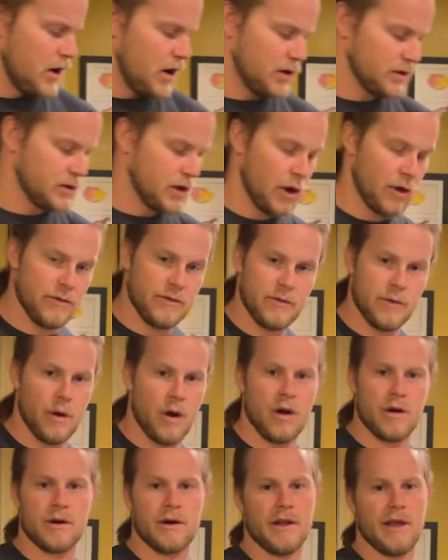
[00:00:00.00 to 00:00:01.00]
Our tofu
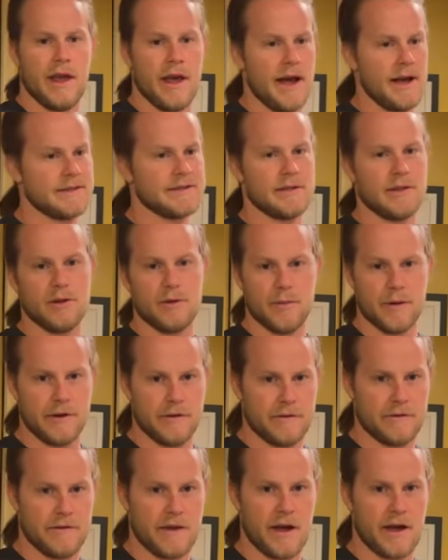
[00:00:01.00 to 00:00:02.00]
already has a little bit
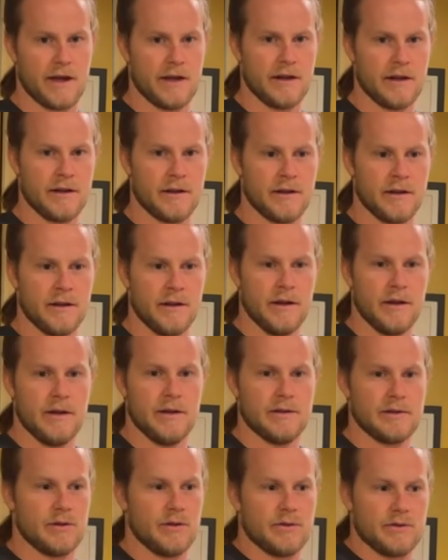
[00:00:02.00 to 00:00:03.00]
of fat in it,
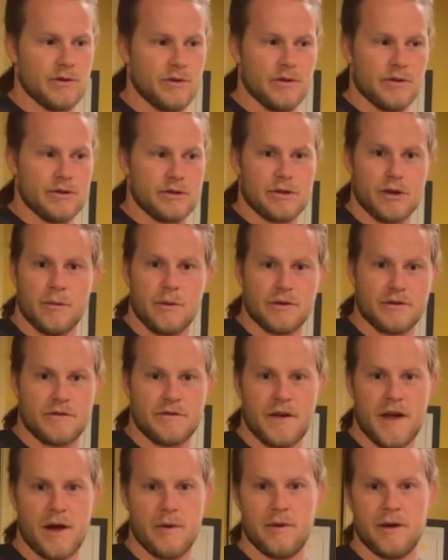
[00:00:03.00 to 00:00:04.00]
so there's only so much
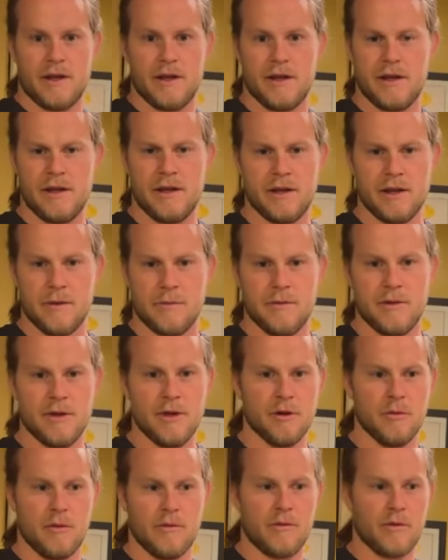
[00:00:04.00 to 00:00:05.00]
fat we can eat in a
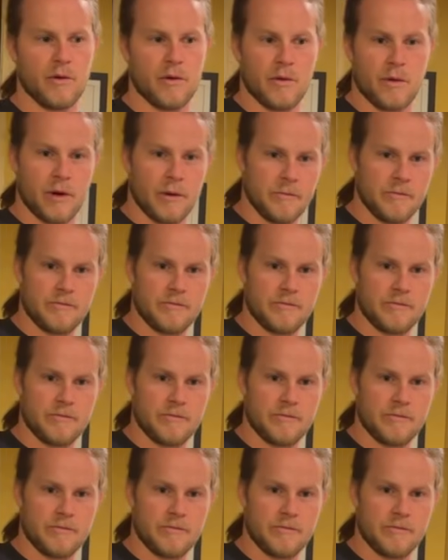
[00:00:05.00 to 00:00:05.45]
meal before we're